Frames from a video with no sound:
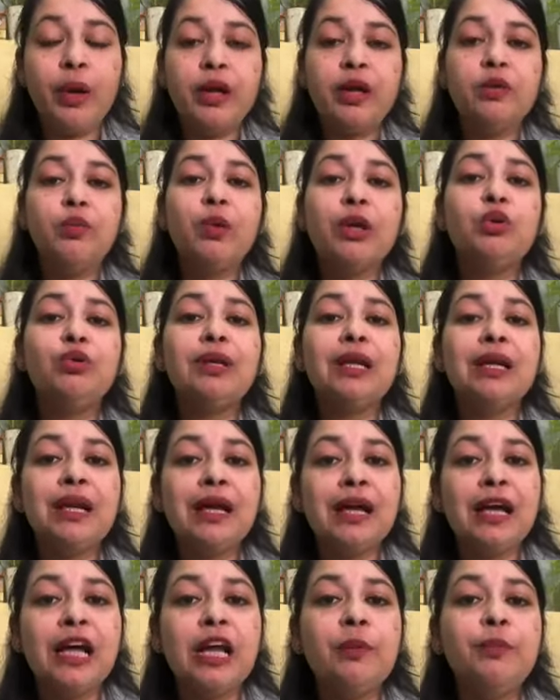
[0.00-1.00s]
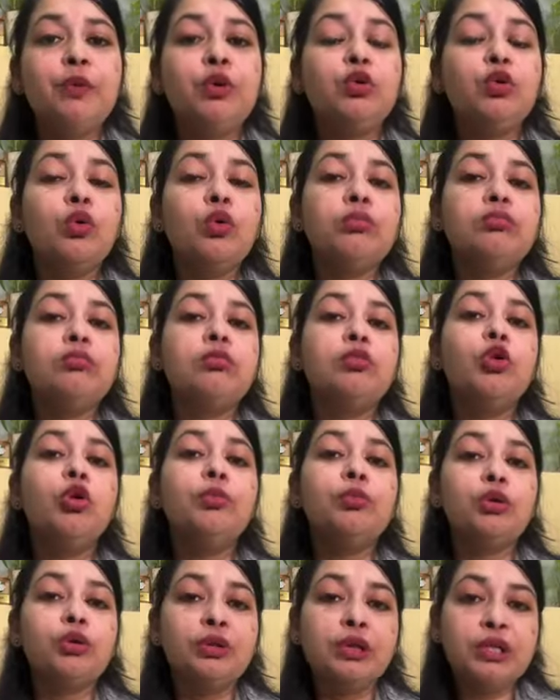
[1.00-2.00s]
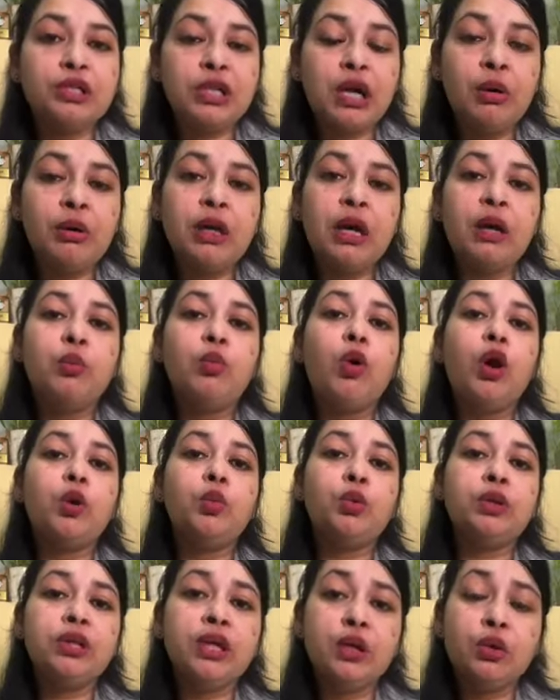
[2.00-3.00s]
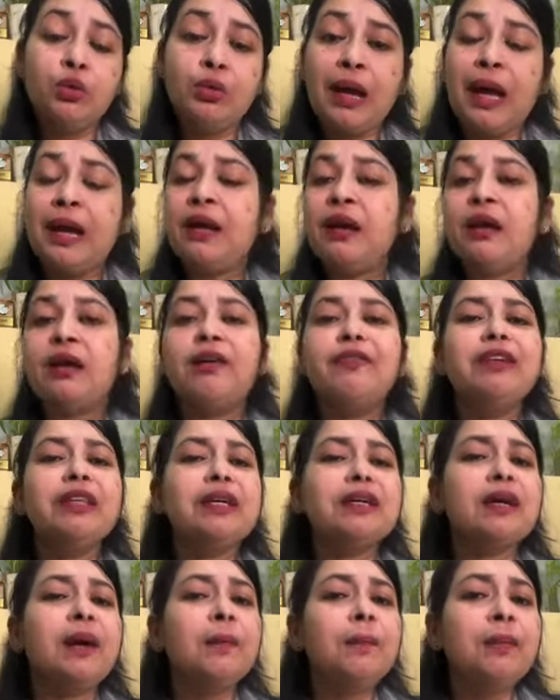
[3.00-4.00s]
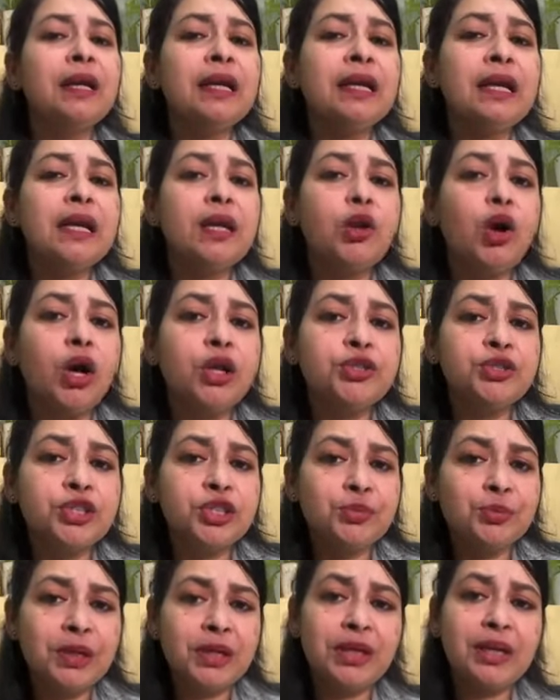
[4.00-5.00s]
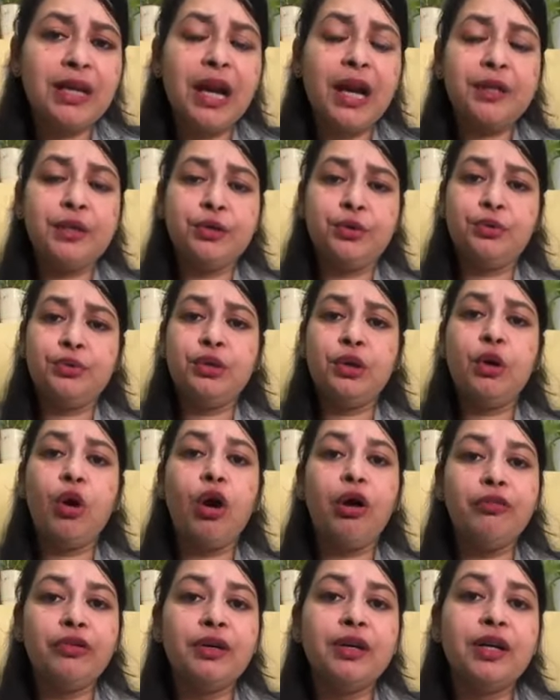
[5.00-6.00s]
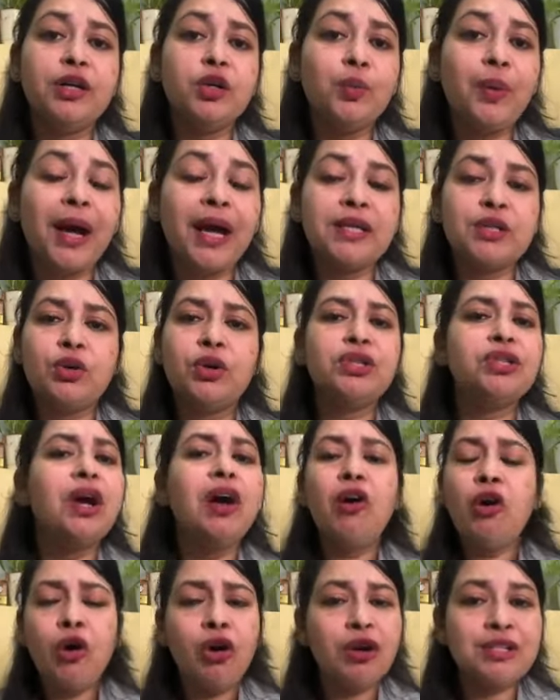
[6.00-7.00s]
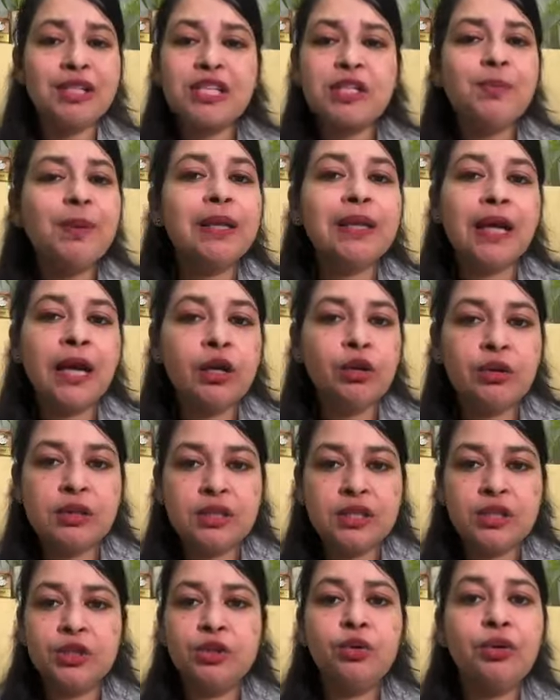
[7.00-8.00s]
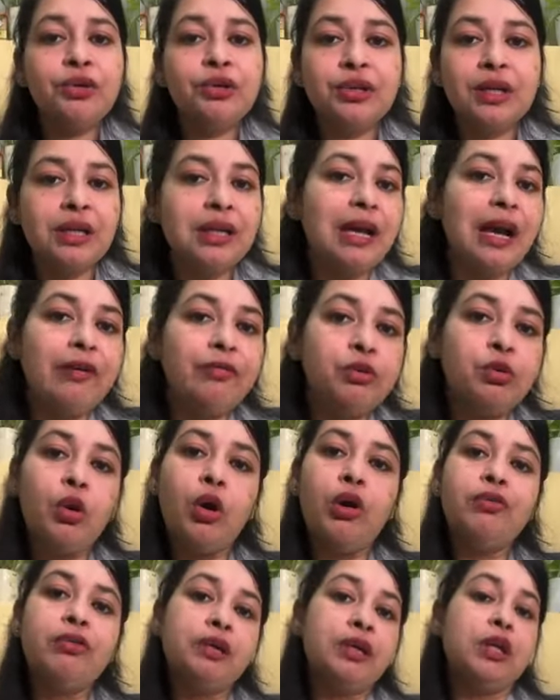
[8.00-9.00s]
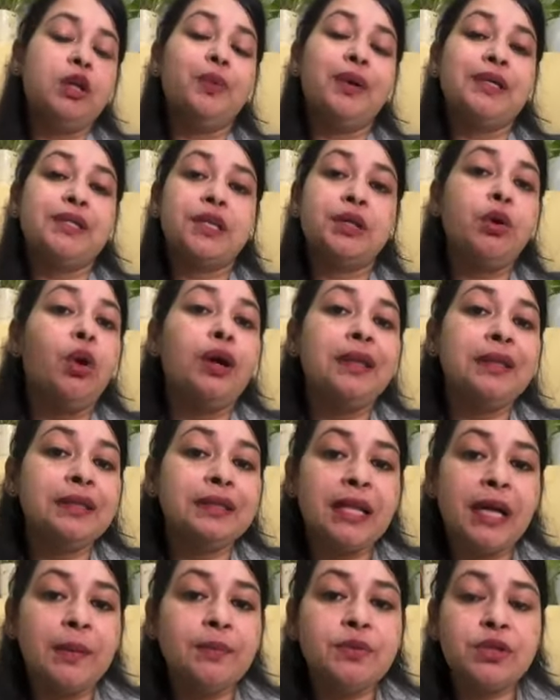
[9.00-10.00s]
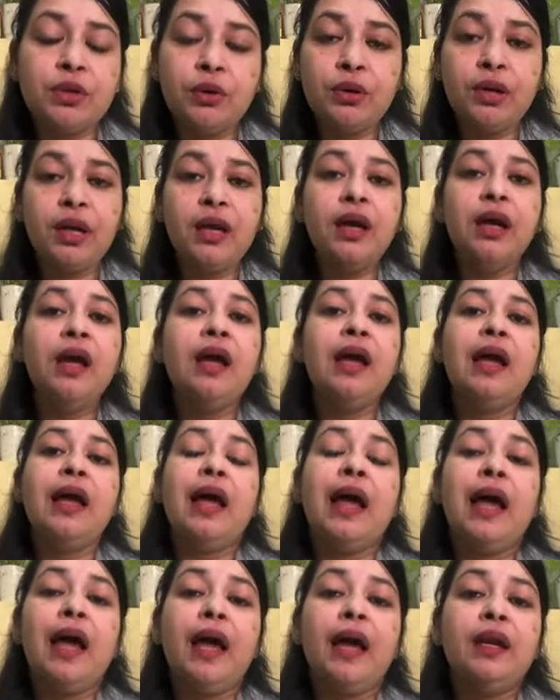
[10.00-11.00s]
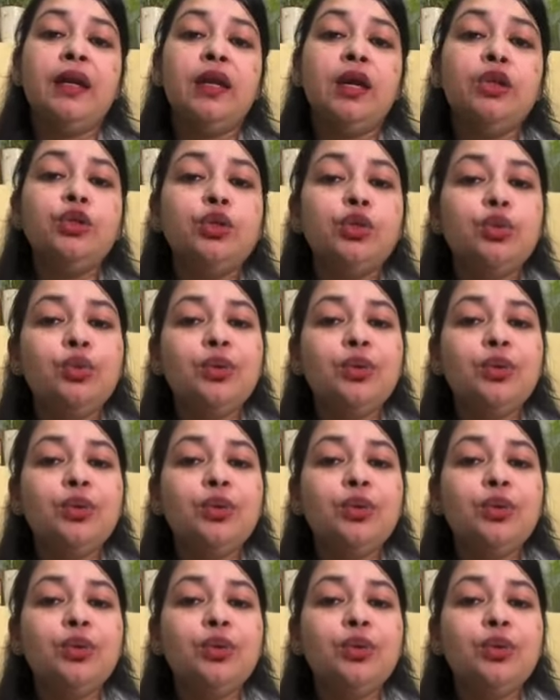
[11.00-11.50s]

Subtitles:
wherein when you need a help, whom to reach out and what would they do, and with a completely non-judgmental attitude, they offer advice or just be there to listen. You don't really have to offer advice at all the times, okay? And